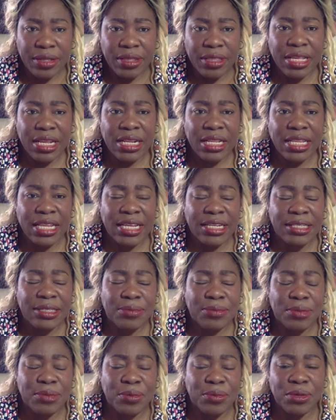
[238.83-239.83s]
That lets
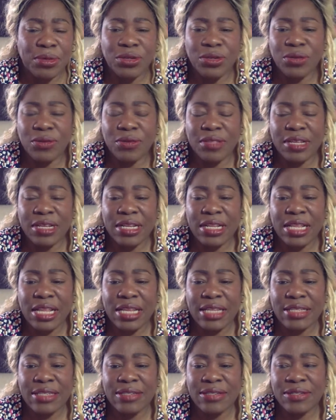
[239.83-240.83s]
people know that
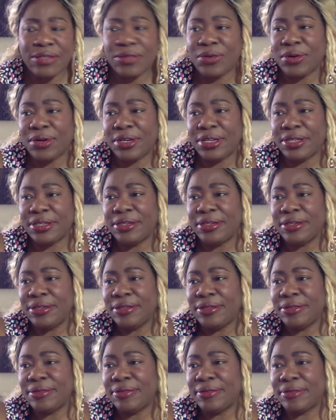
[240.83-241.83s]
class has started.
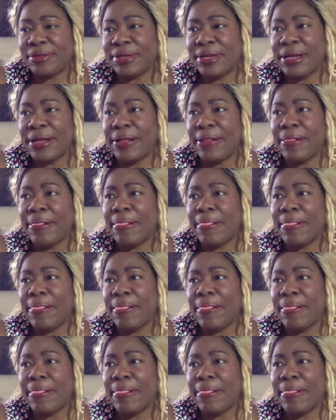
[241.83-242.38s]
Okay.